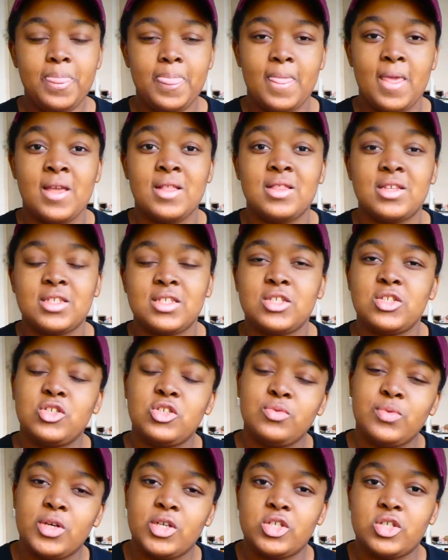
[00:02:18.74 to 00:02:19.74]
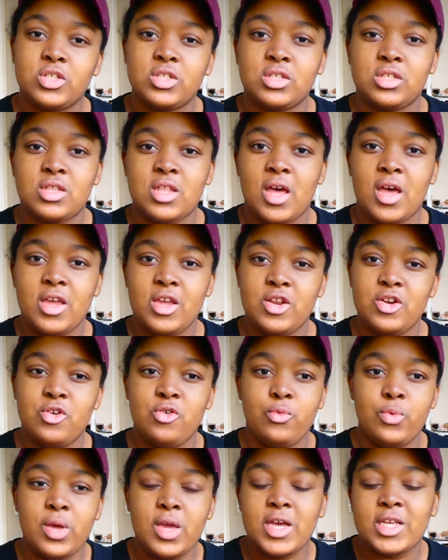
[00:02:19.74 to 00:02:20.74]
and the situations that,
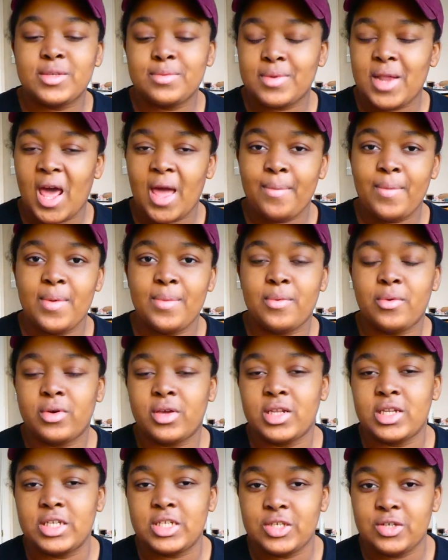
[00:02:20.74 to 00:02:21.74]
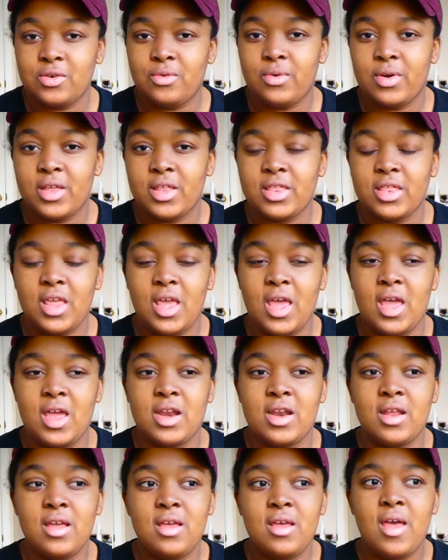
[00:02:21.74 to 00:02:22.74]
we as black people can deal with
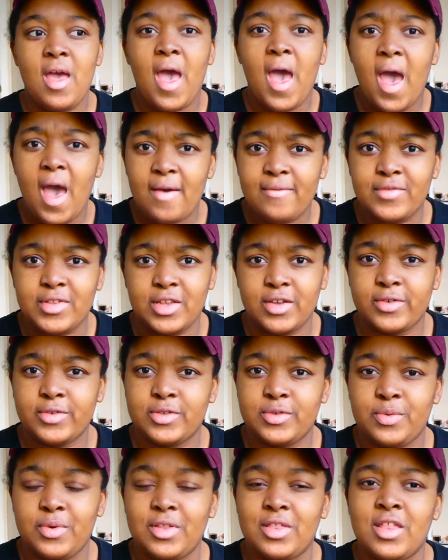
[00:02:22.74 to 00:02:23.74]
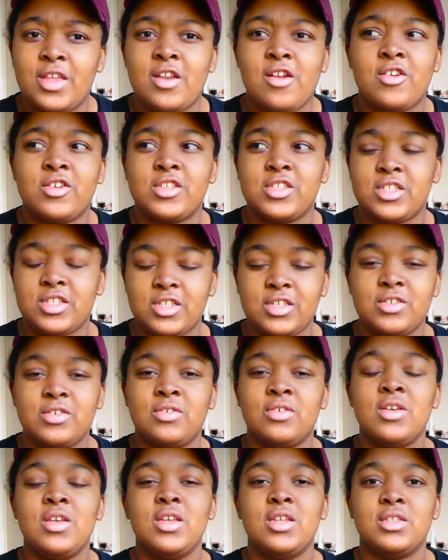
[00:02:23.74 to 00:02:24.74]
and have dealt with and are
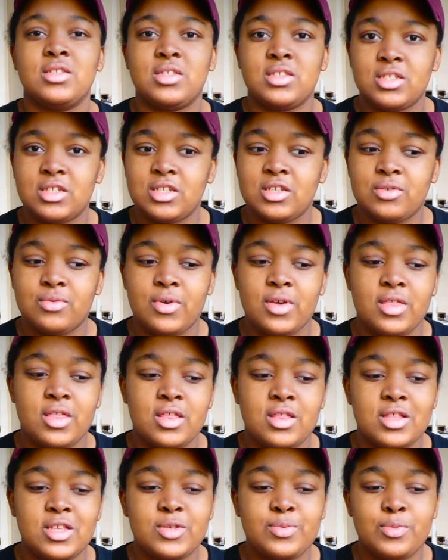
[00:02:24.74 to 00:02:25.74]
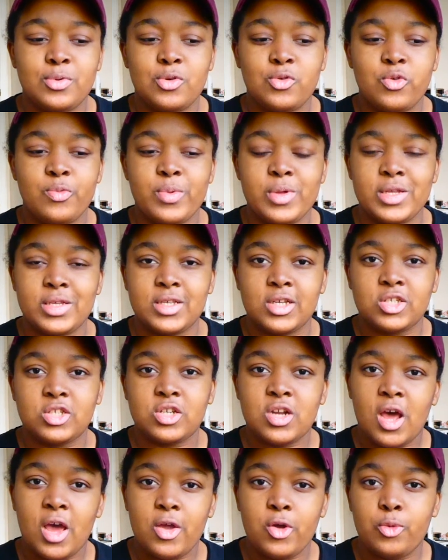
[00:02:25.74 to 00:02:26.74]
still dealing with. And this book would be such
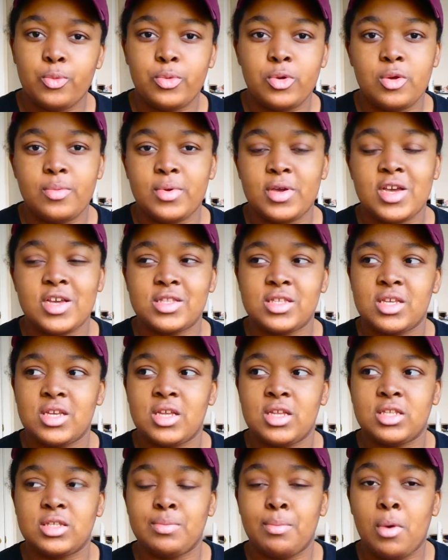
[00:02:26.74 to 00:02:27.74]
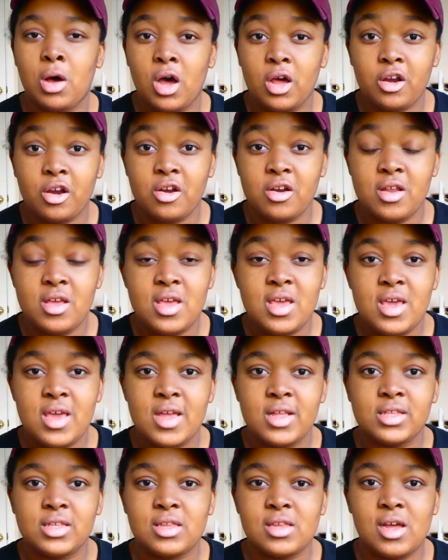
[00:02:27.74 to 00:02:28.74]
an eye-opener because it's modern.
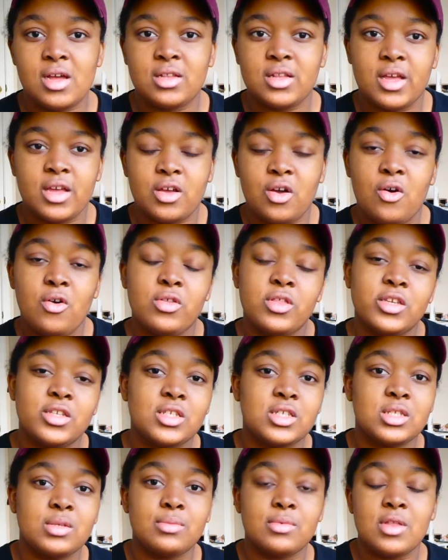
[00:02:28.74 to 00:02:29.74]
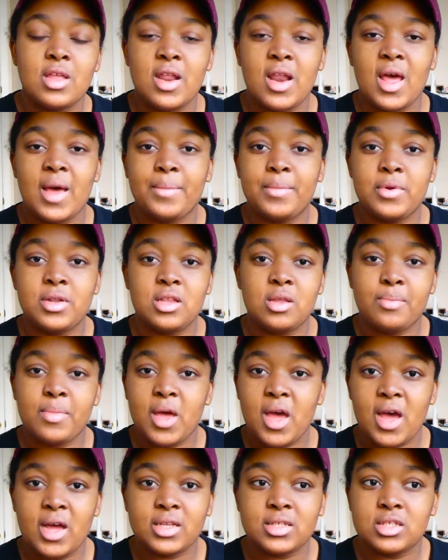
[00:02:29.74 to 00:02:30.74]
It's not like, oh, this is something that happened in the
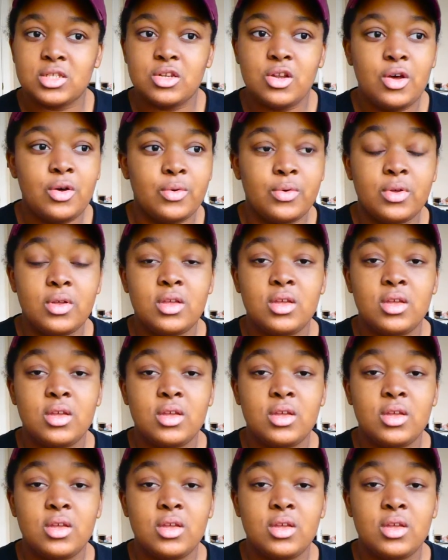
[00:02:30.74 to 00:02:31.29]
past. No,